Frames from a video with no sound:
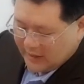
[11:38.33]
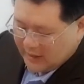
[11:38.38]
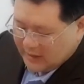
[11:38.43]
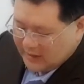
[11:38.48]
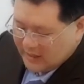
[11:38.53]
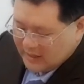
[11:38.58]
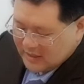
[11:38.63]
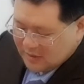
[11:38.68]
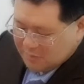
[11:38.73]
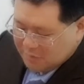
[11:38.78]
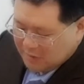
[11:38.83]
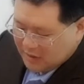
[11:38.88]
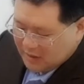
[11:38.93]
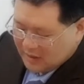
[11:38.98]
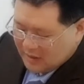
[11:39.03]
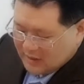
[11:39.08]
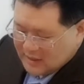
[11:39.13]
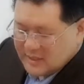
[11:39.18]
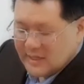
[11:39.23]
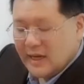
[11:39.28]
it doesn't mean
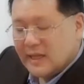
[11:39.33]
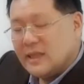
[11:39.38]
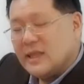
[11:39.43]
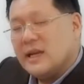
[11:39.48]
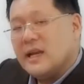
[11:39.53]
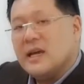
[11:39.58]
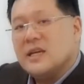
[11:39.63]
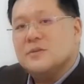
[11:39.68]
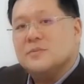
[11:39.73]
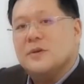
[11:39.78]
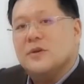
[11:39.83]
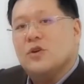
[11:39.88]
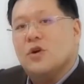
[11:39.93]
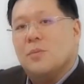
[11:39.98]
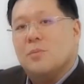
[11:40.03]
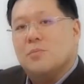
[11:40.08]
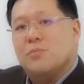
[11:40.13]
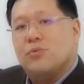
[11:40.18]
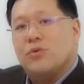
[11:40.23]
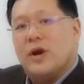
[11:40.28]
the side that has been
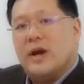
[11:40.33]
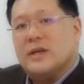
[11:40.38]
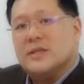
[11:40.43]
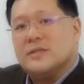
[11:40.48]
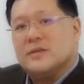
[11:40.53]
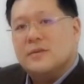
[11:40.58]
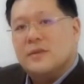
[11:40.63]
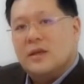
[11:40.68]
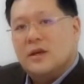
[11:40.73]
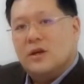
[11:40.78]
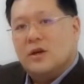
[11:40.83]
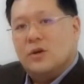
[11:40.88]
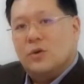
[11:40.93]
compressed